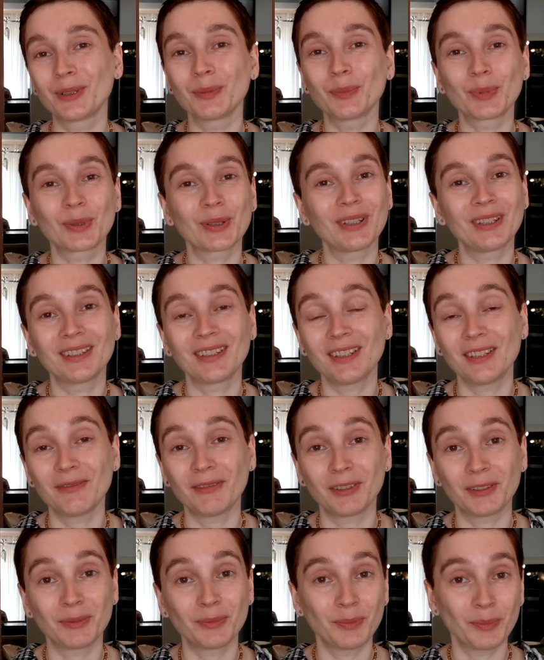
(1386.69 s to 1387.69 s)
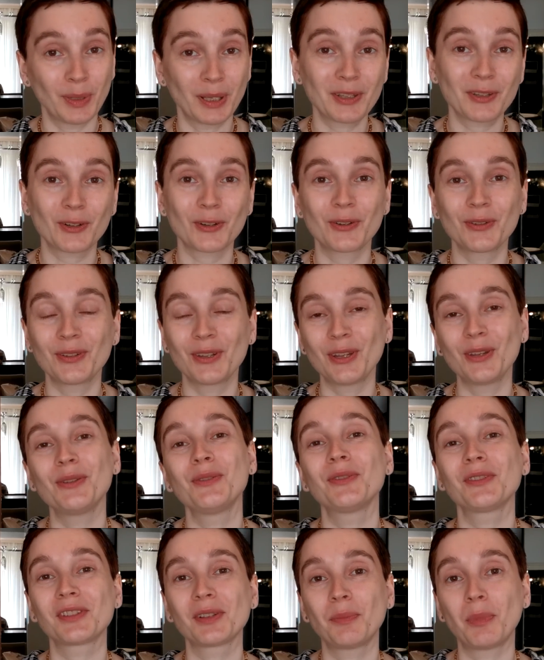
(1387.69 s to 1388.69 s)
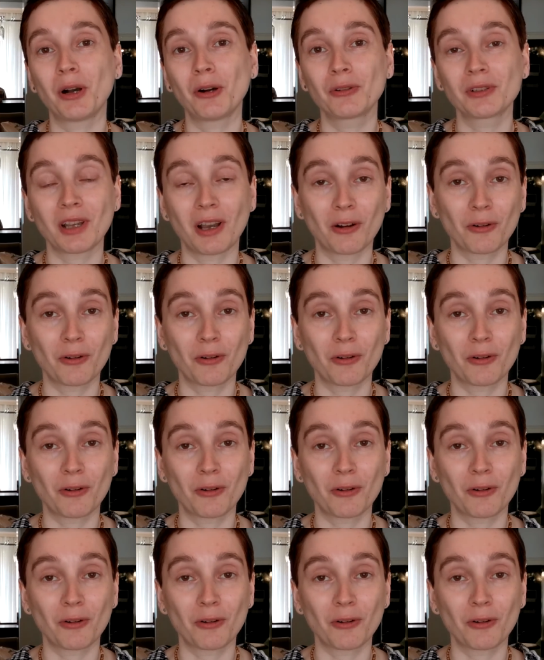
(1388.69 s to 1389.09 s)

will bring even better news about